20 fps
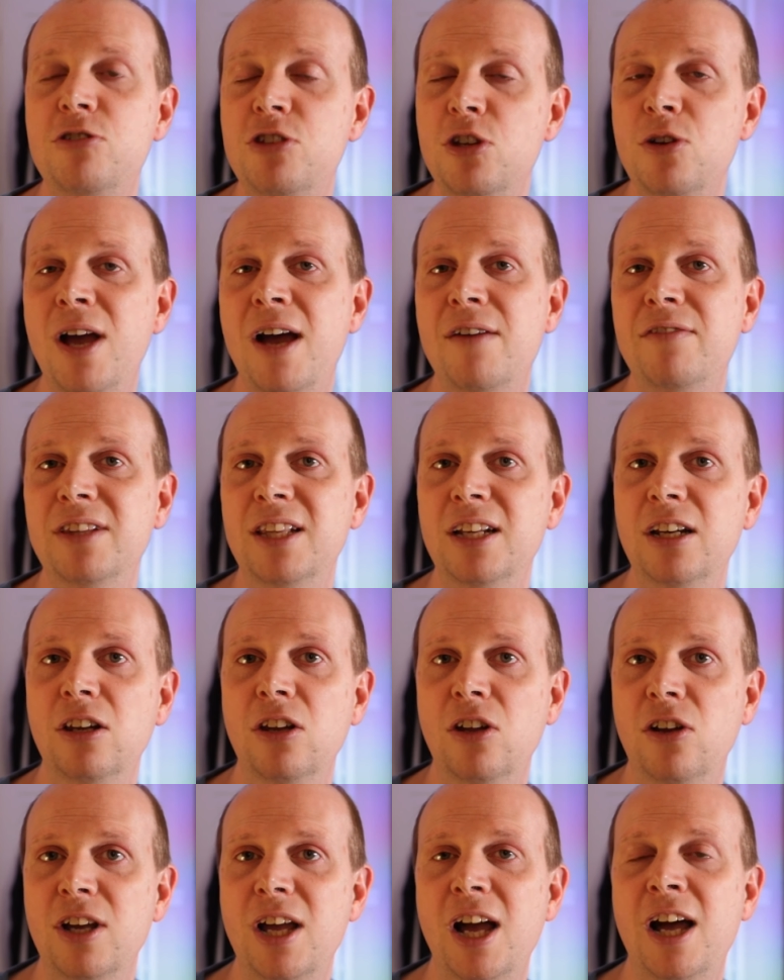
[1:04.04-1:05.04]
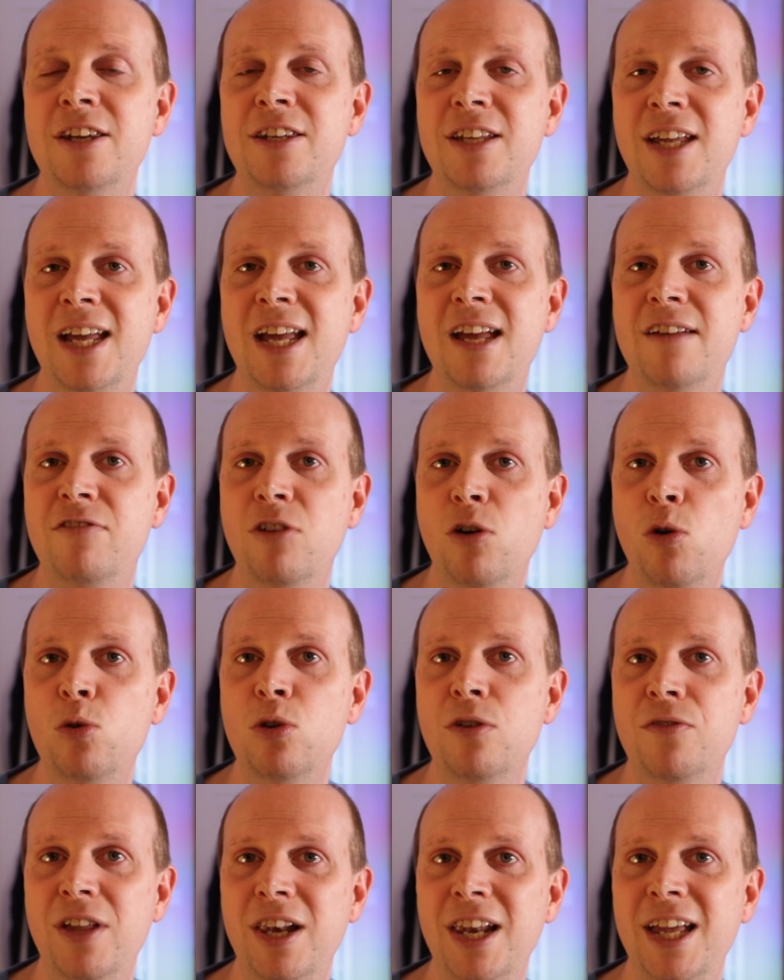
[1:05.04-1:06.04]
do have a little look under here for all
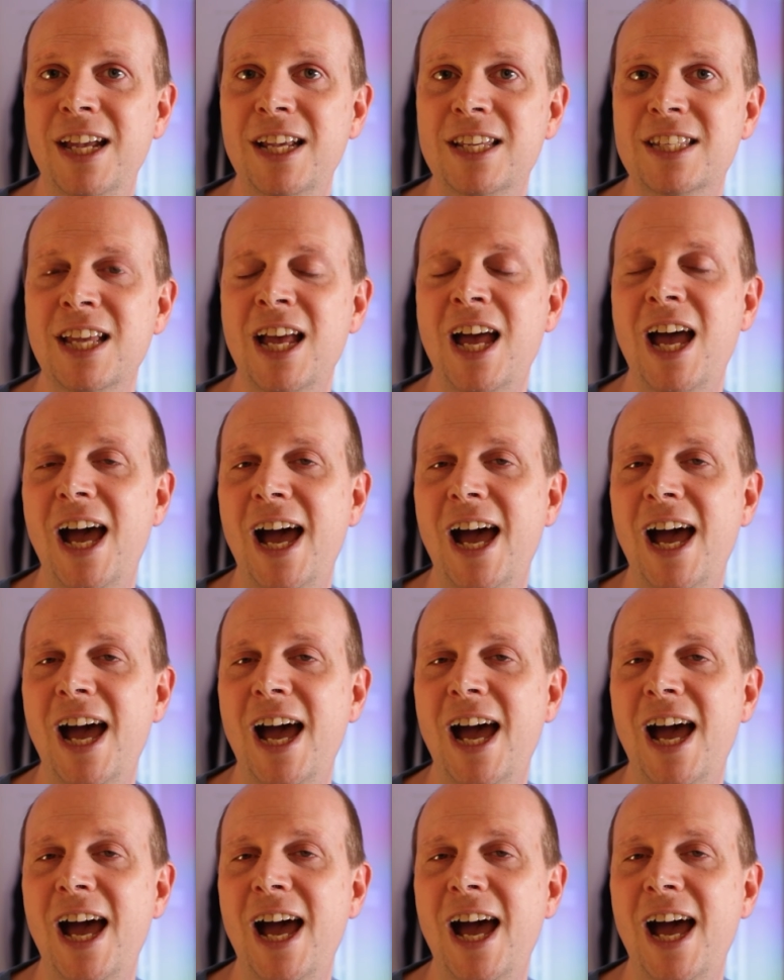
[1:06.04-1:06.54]
of the links.